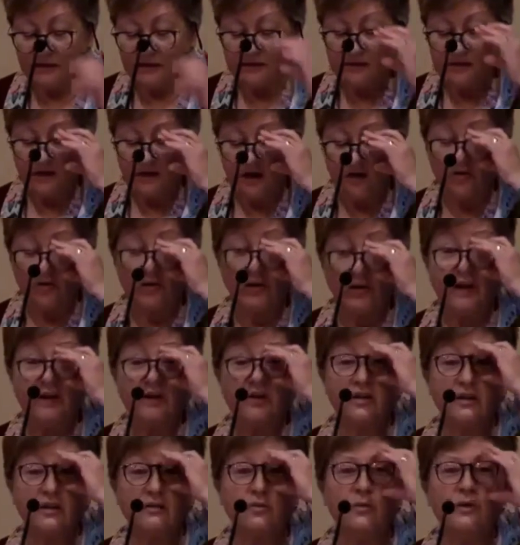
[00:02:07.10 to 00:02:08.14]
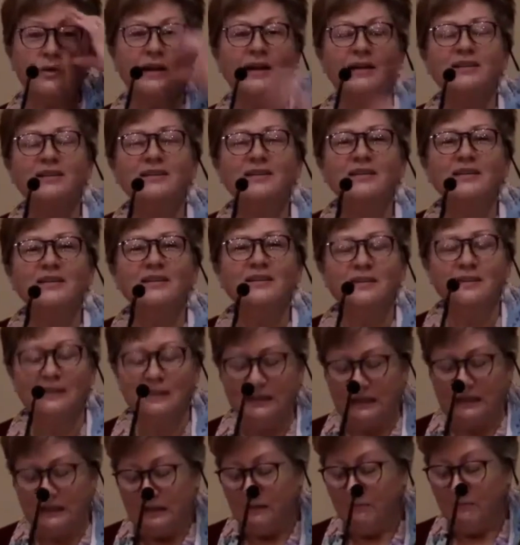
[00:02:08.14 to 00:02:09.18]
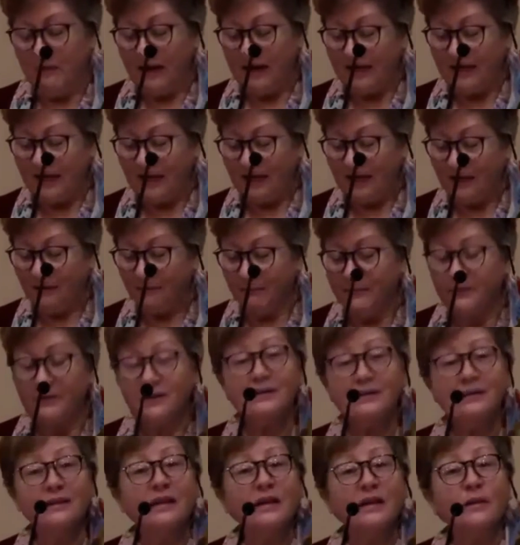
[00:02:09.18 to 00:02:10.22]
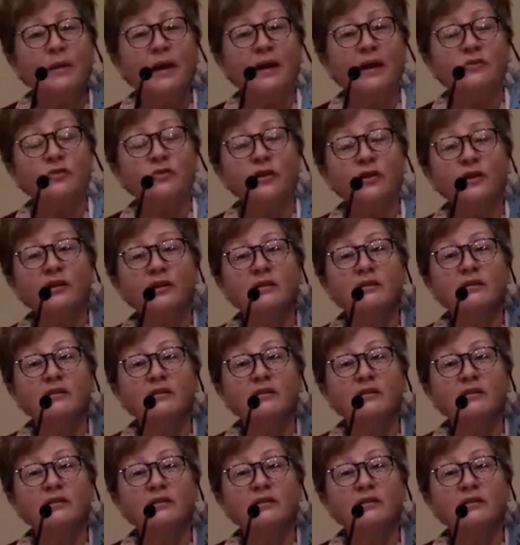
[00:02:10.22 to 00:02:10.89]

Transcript: Congregation of Gwinnett. My name is Lydia Patrick,